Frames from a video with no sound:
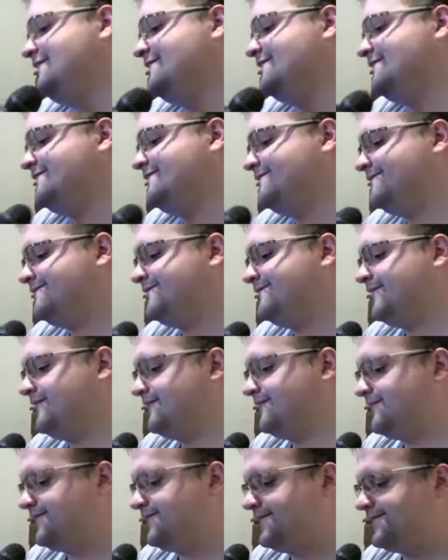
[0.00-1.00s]

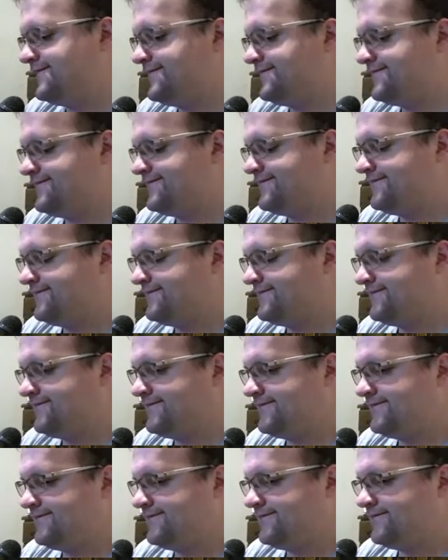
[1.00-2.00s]

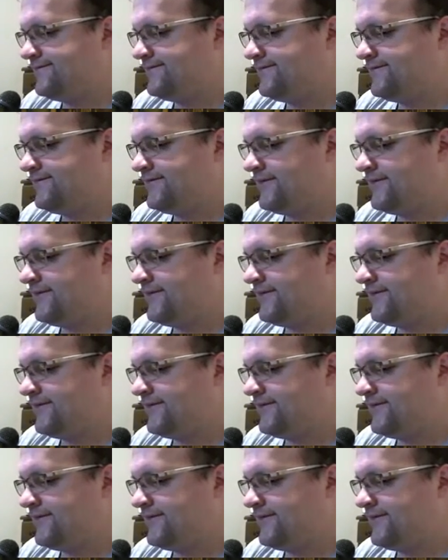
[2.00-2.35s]
The person shown says nothing.